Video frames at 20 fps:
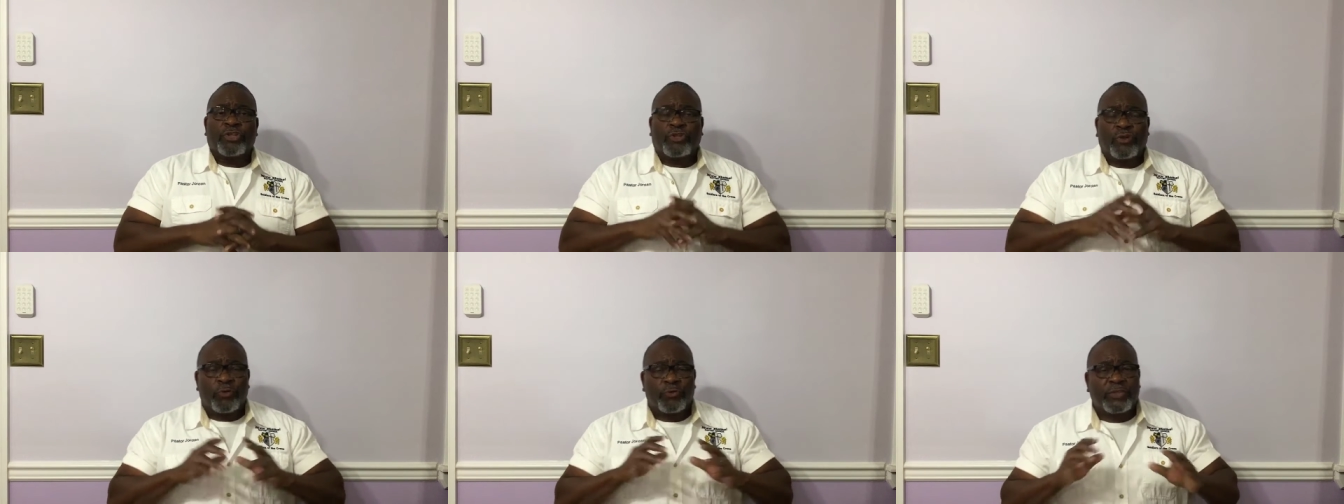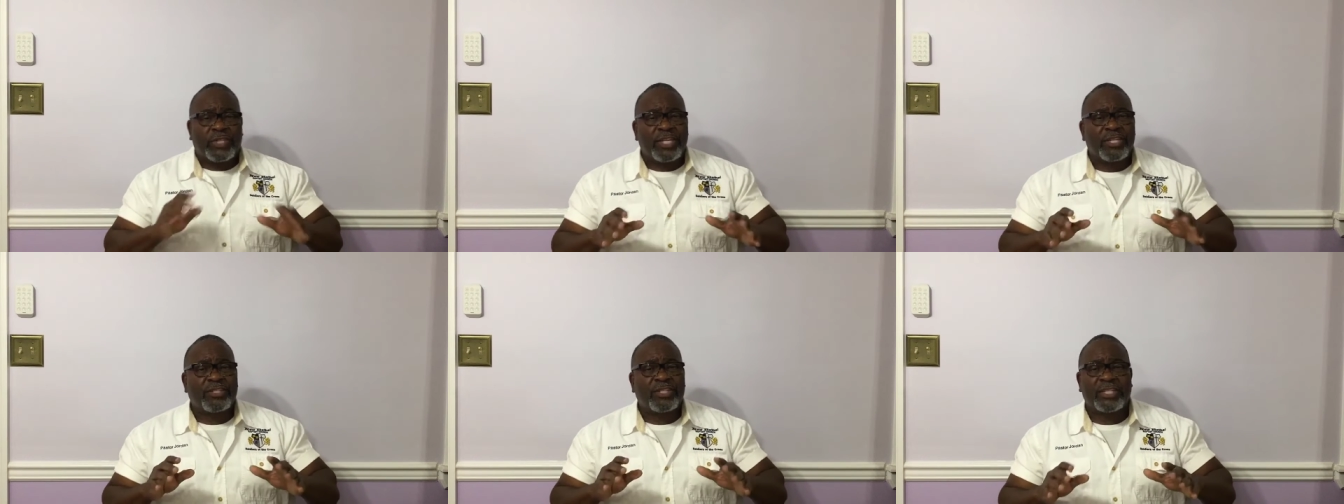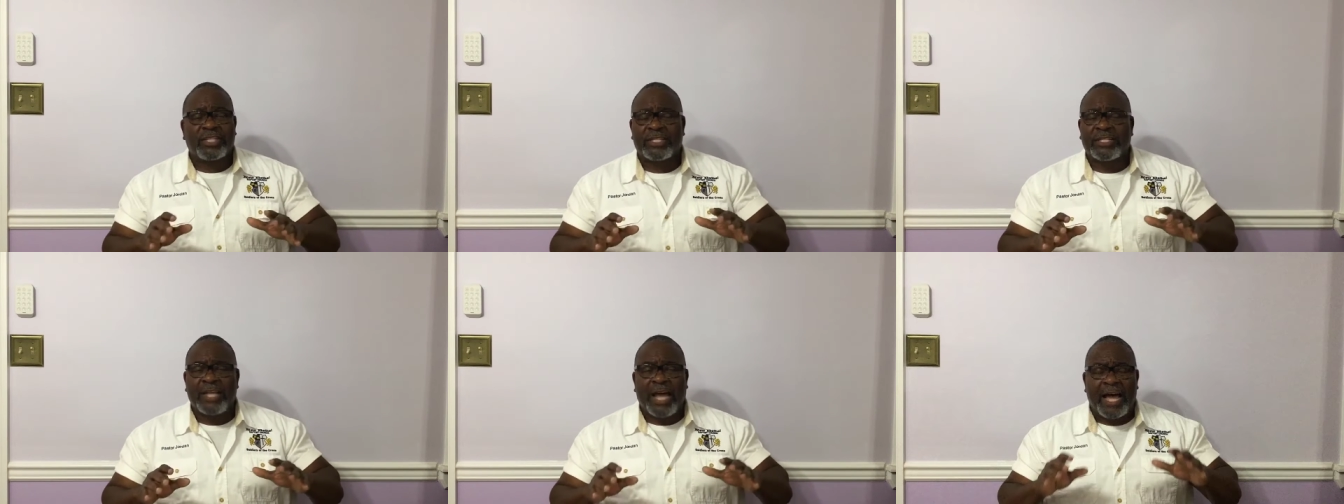So this
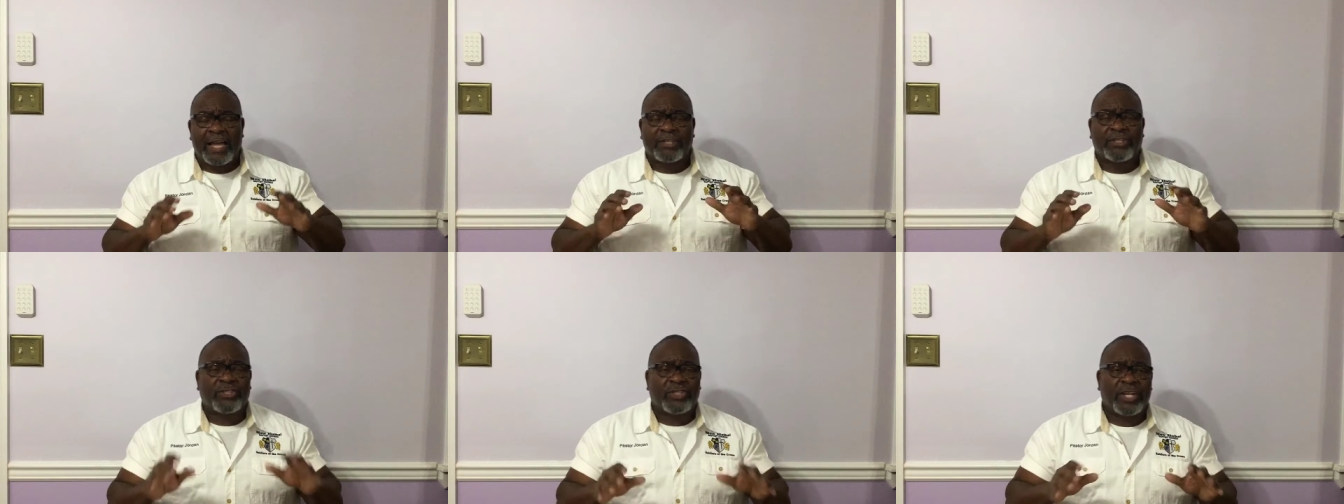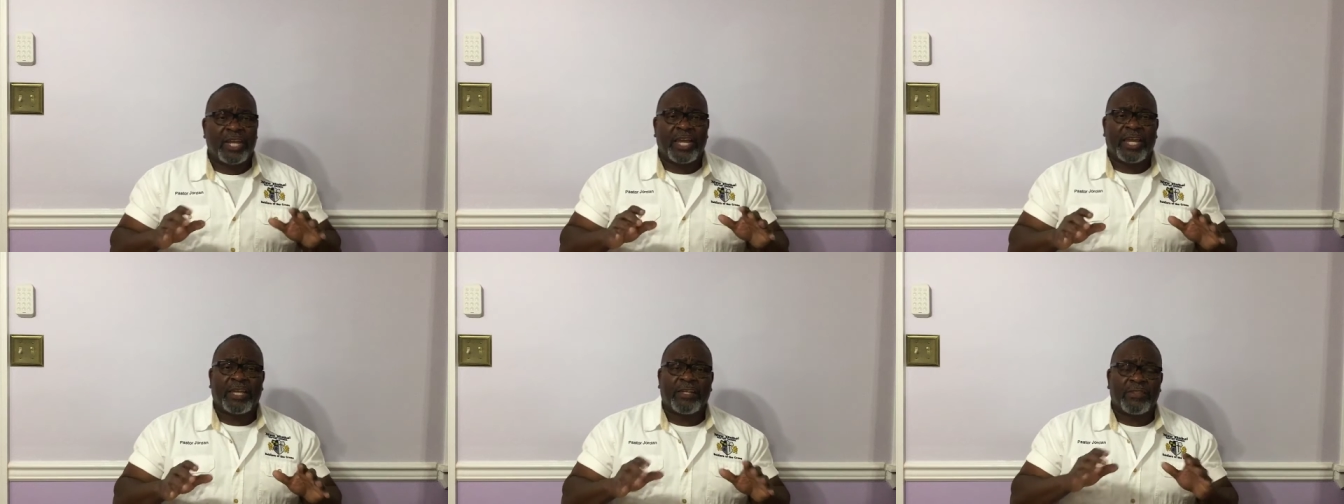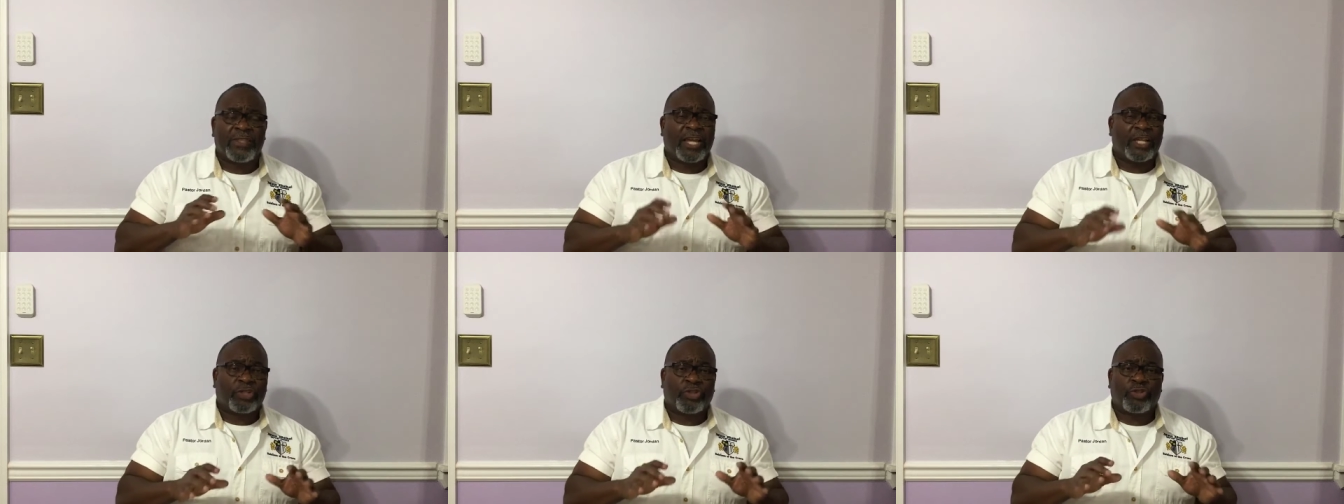is not
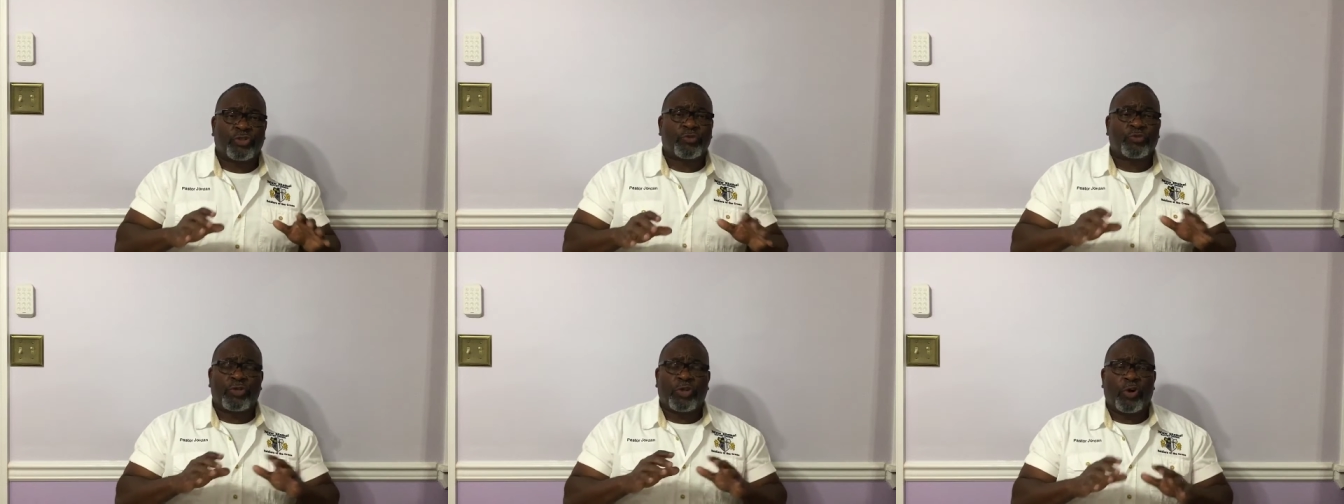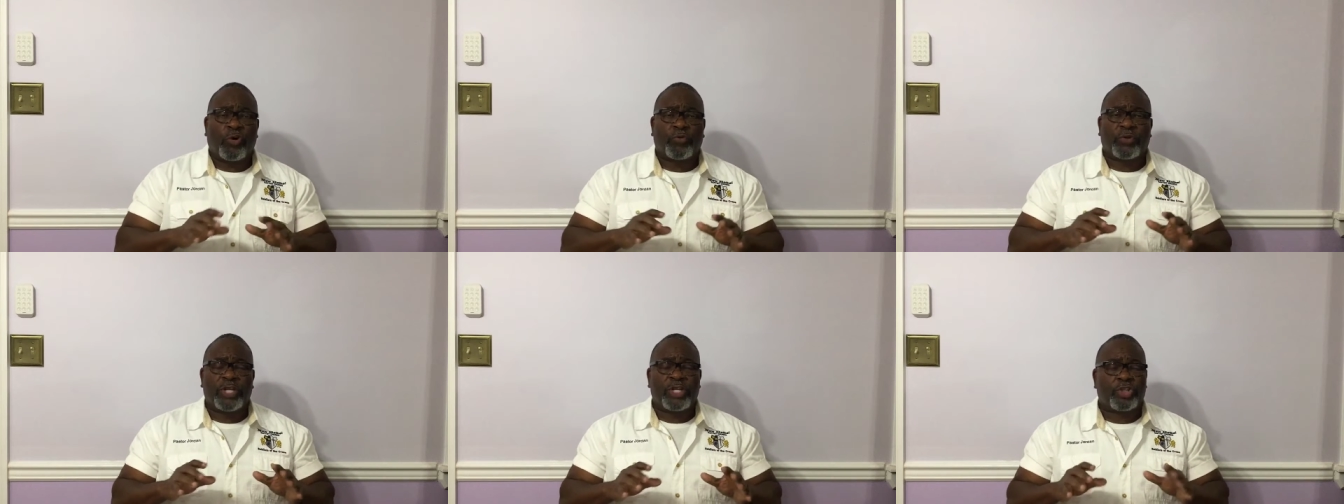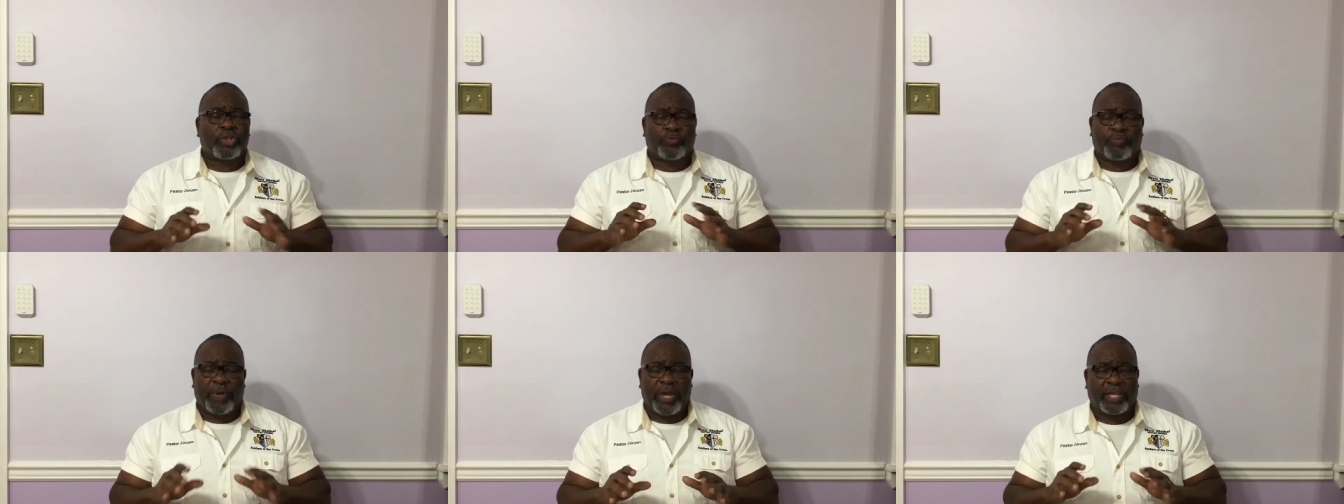saying that you don't
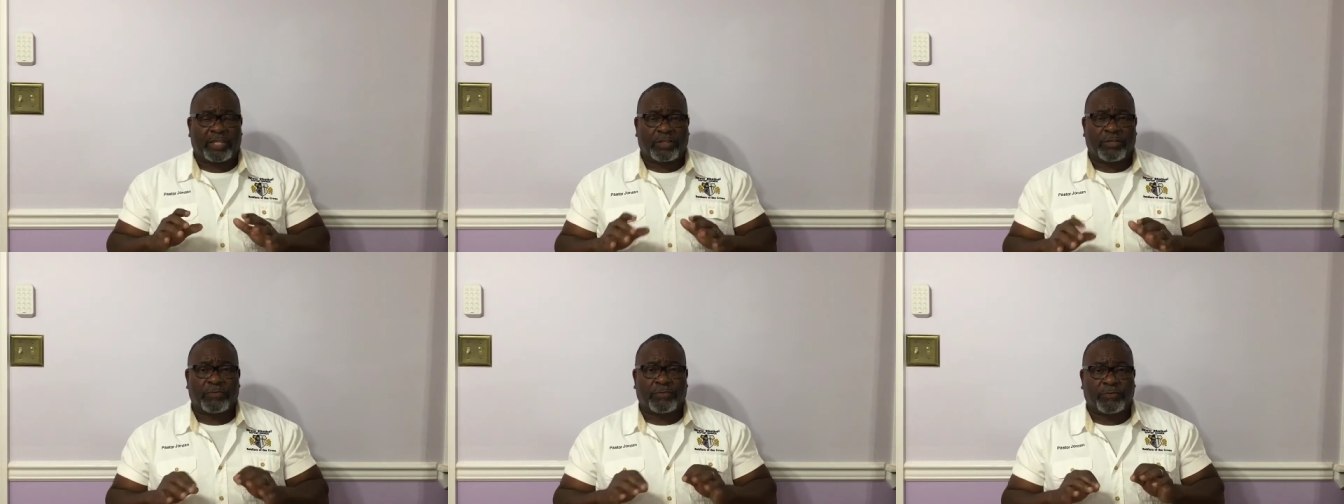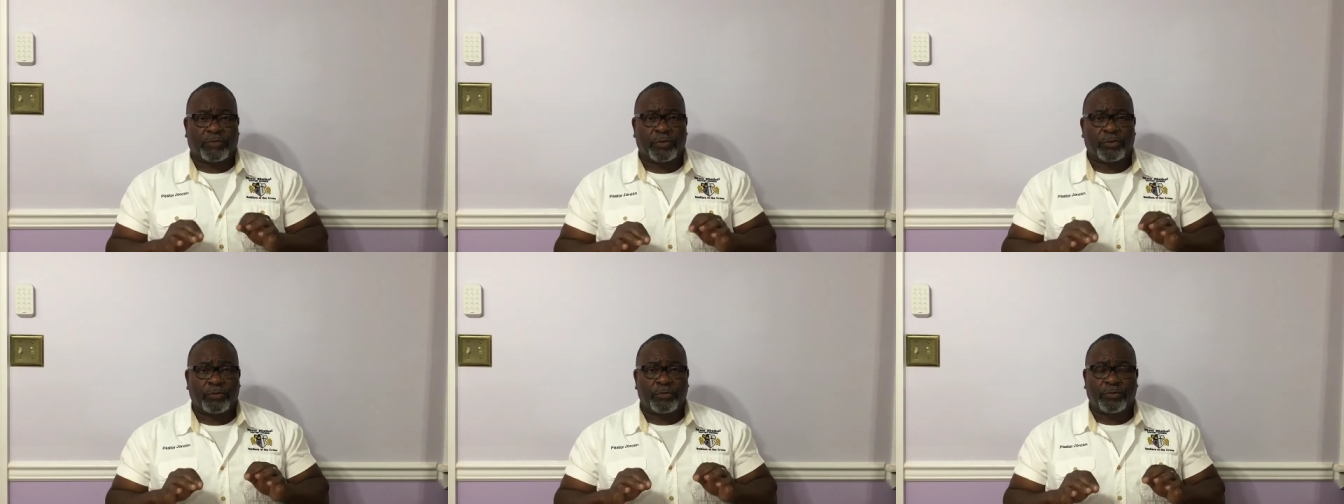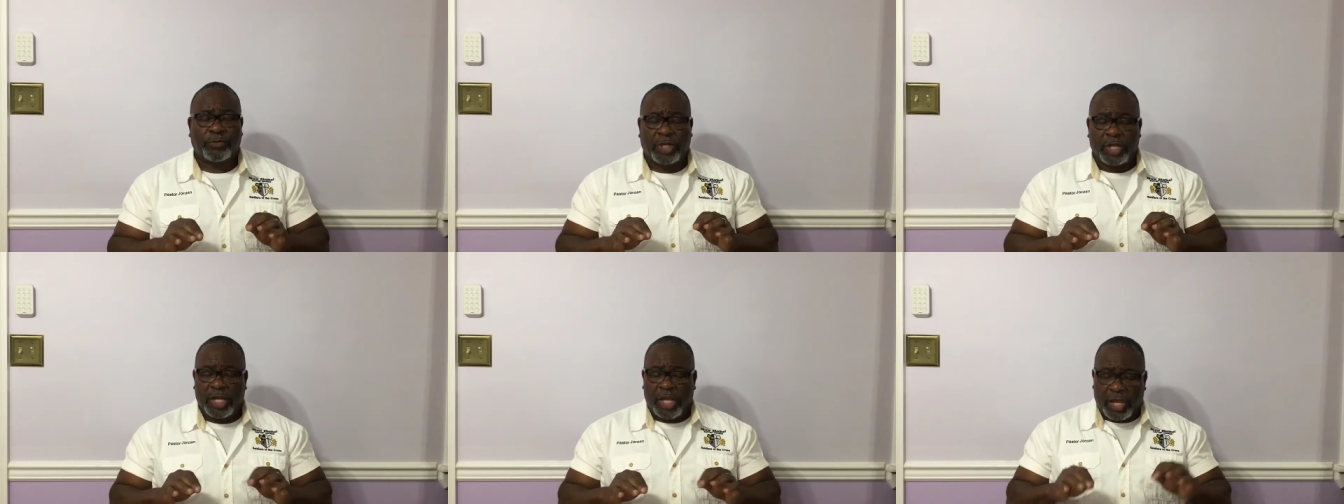inspect the
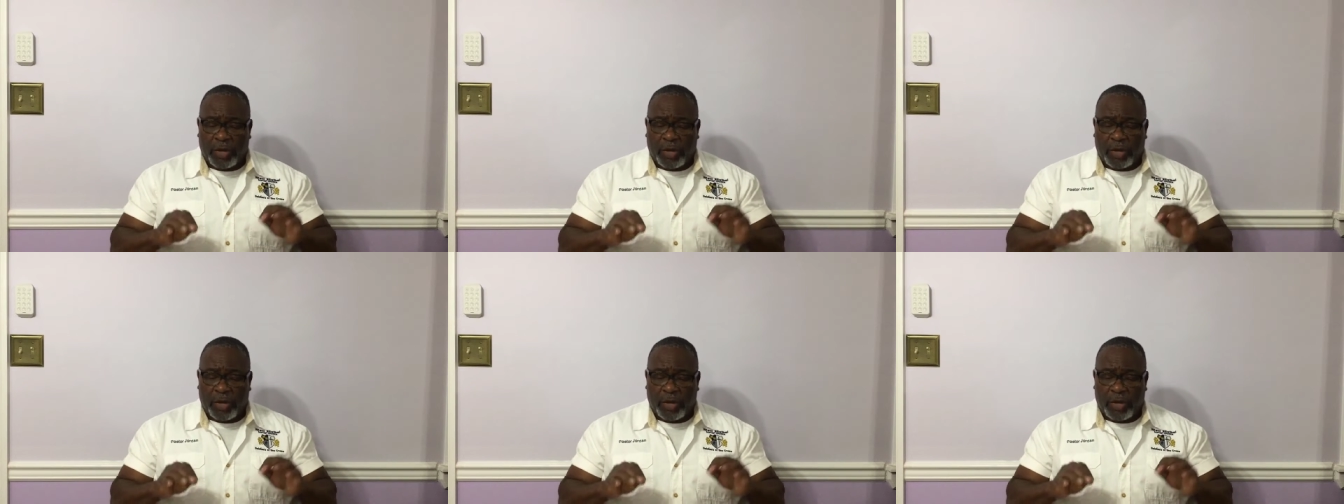fruit,